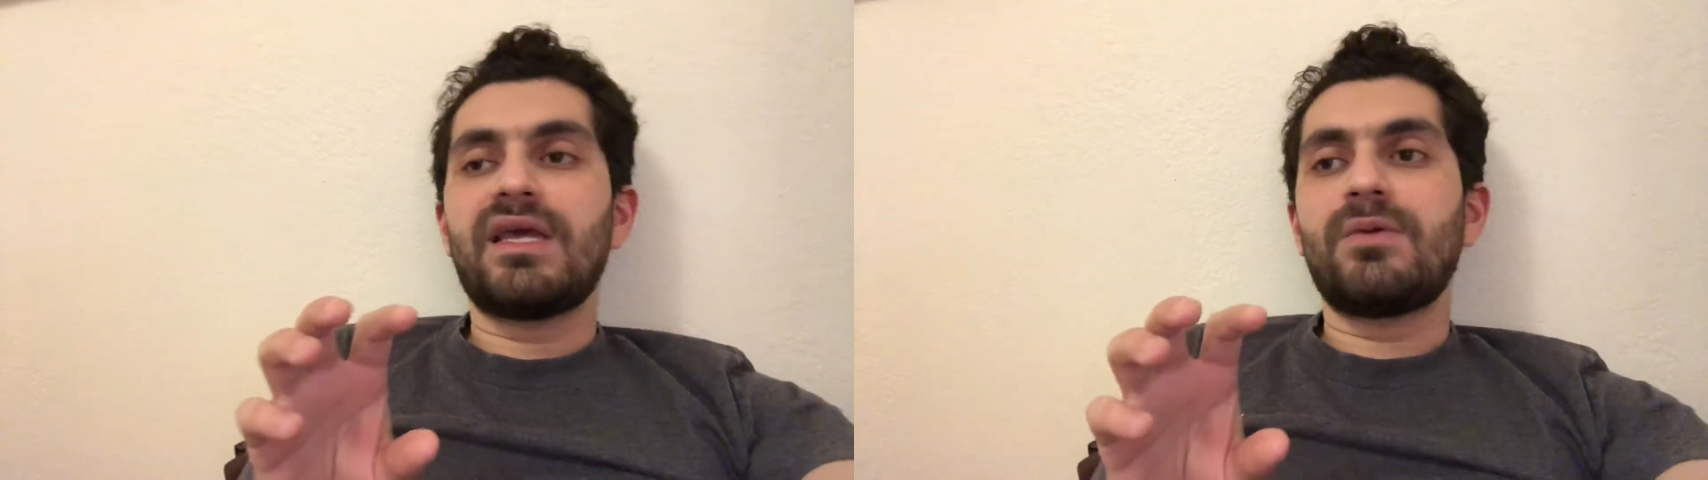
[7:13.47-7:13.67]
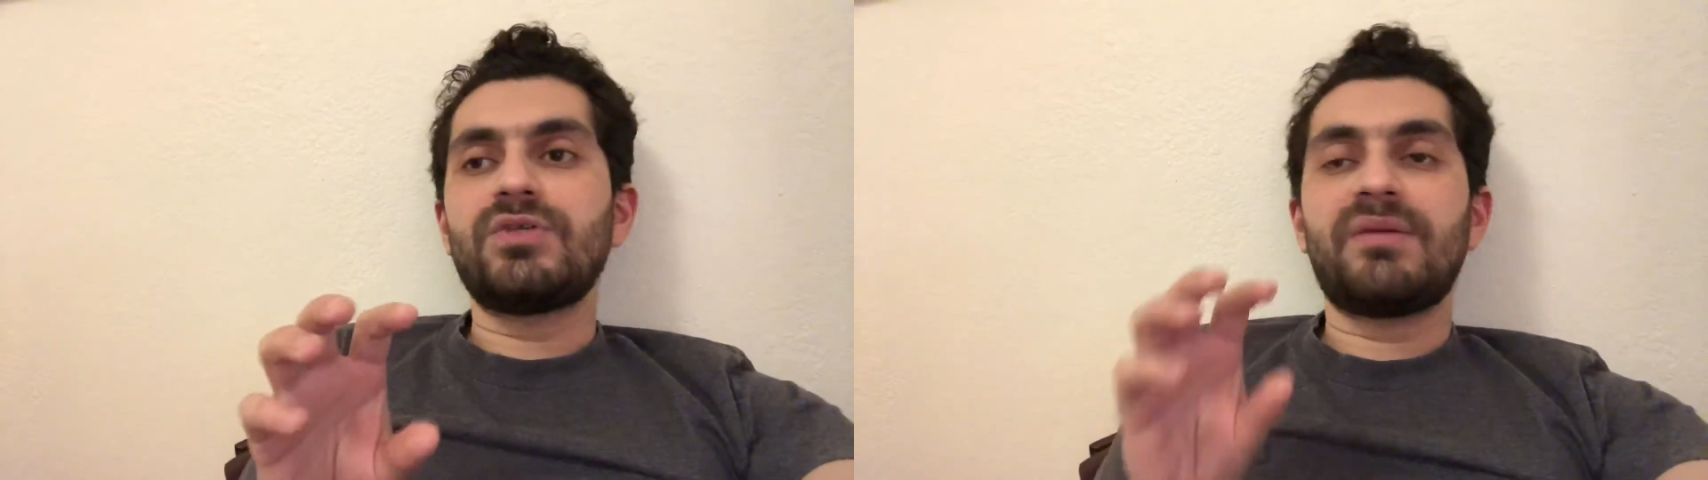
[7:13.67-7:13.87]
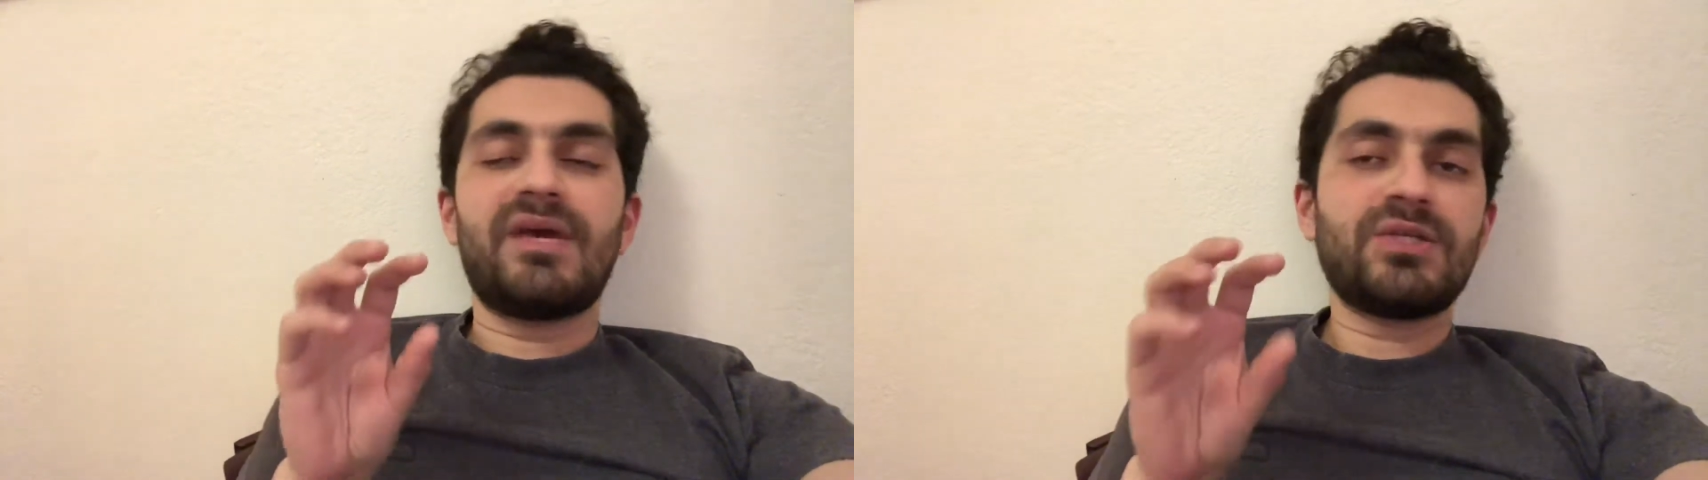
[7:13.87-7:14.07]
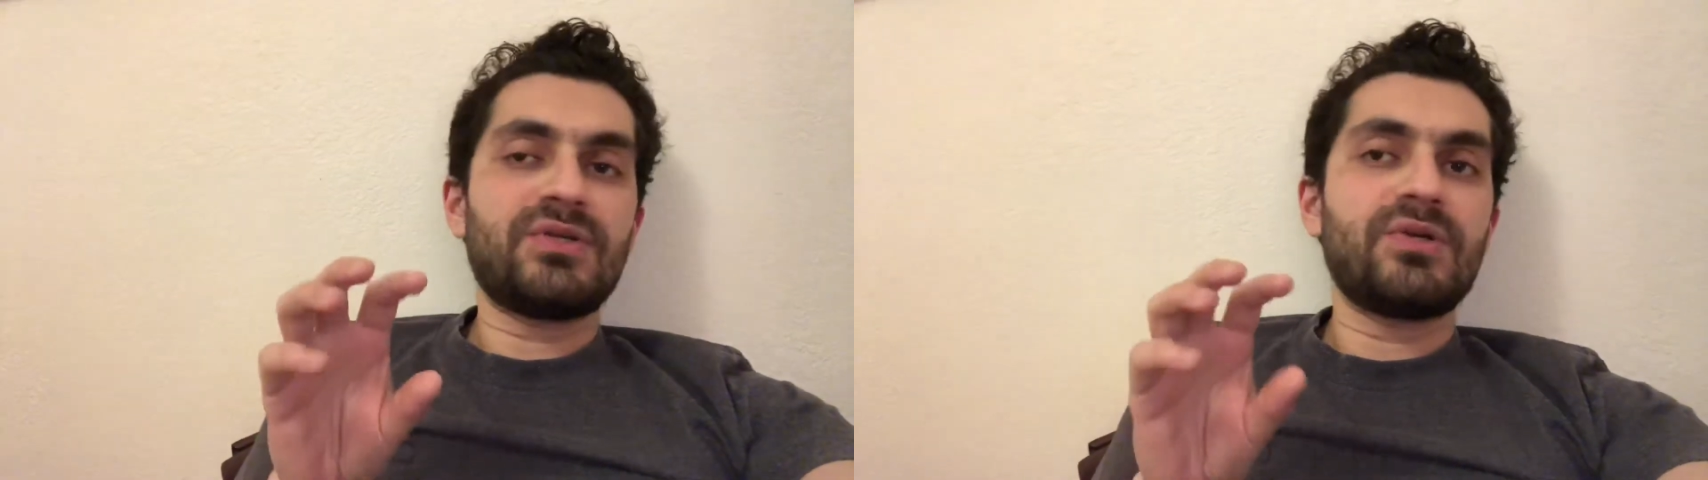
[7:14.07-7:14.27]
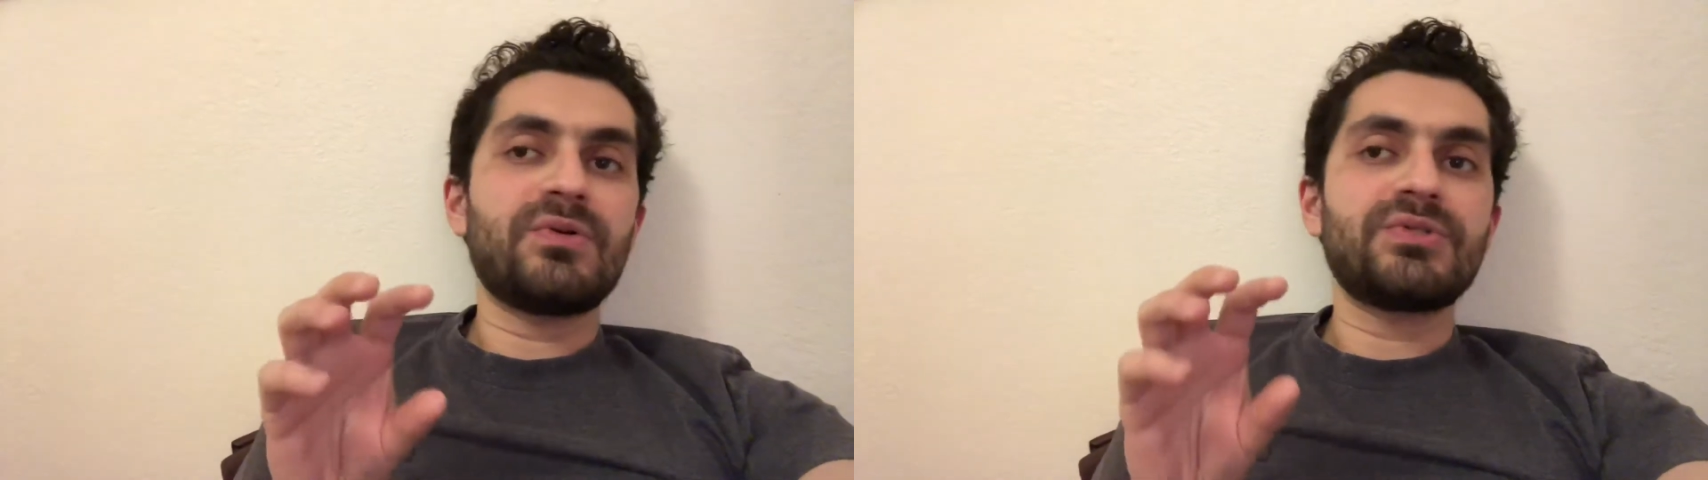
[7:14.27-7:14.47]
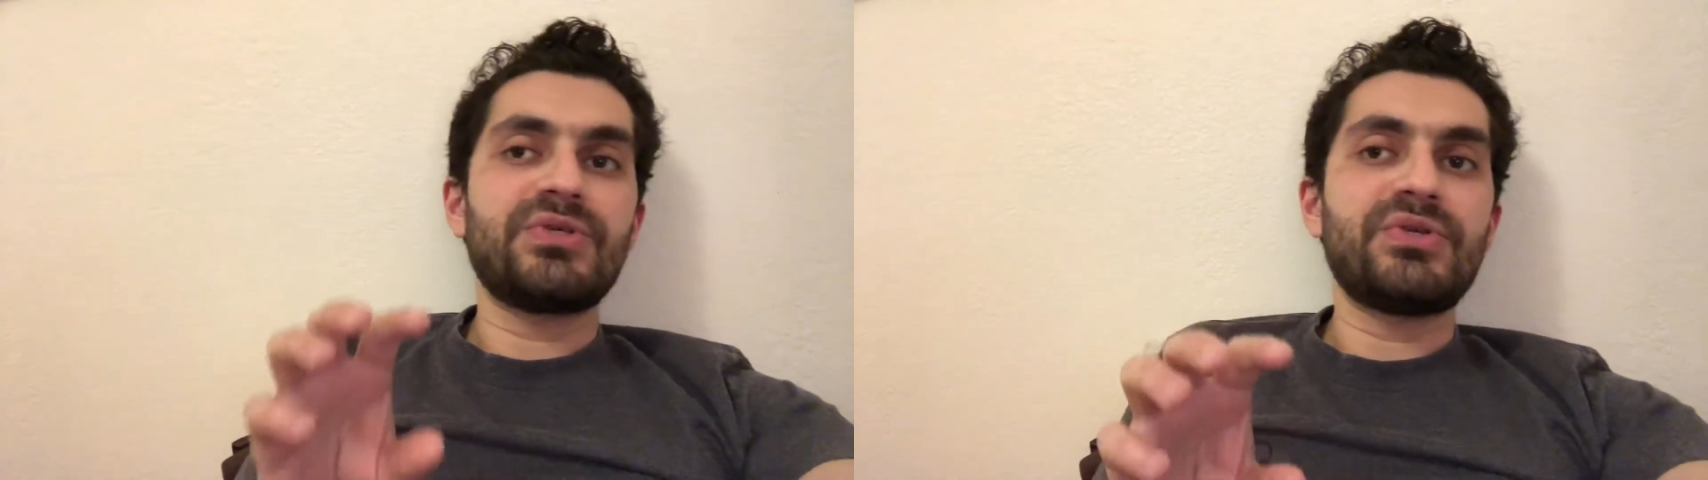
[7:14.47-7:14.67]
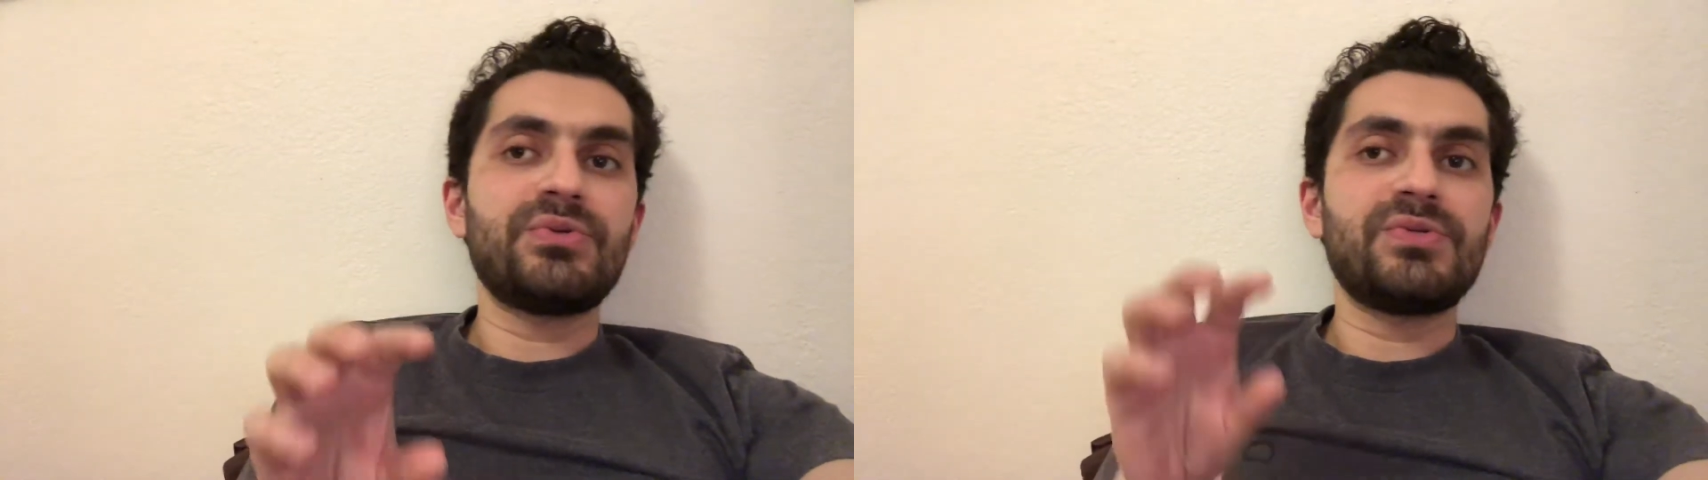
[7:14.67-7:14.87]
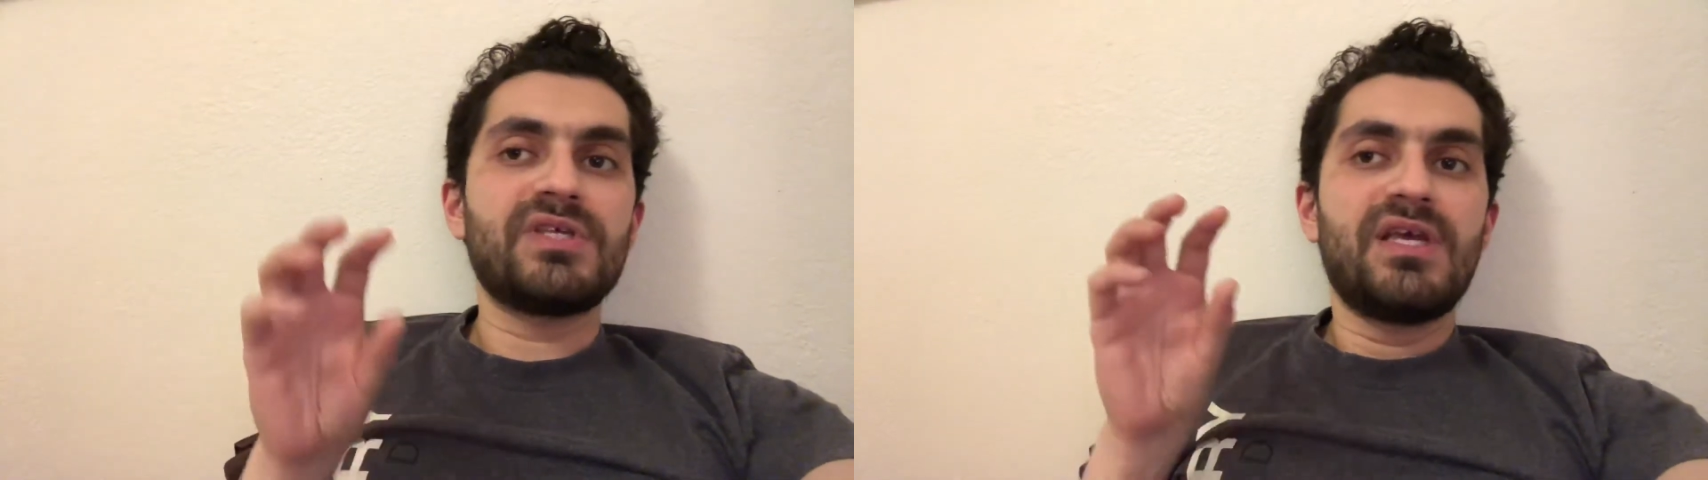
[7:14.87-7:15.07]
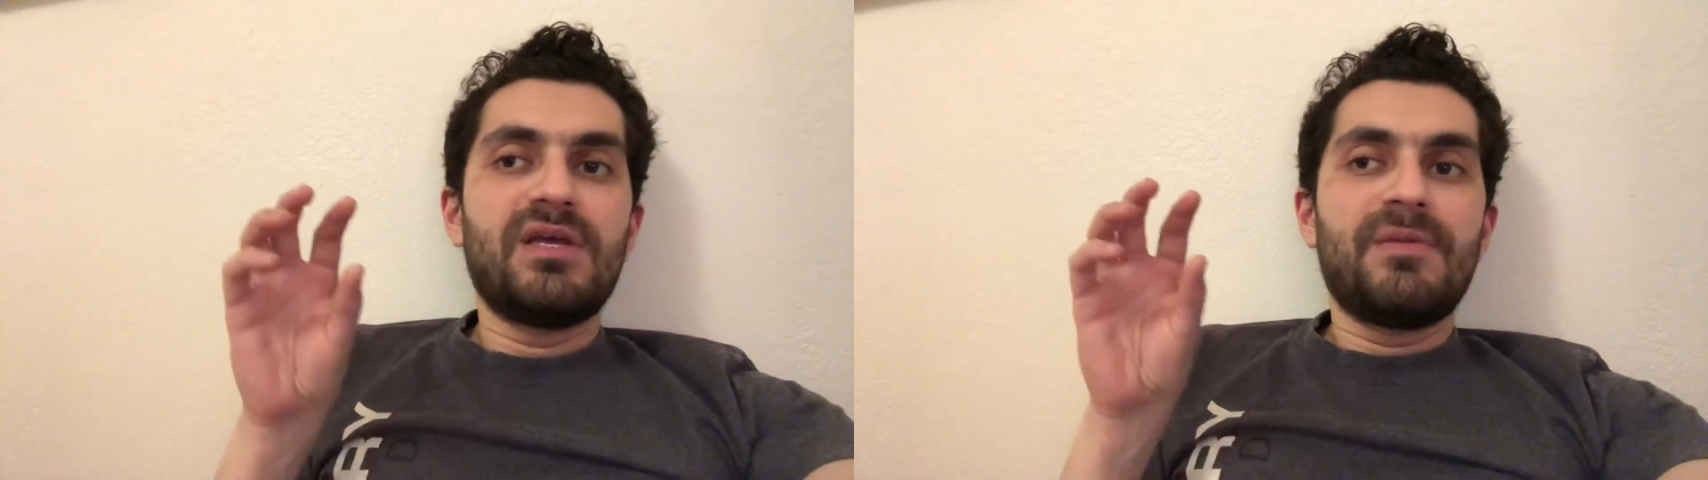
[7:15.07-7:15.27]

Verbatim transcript: language i'm actually going to use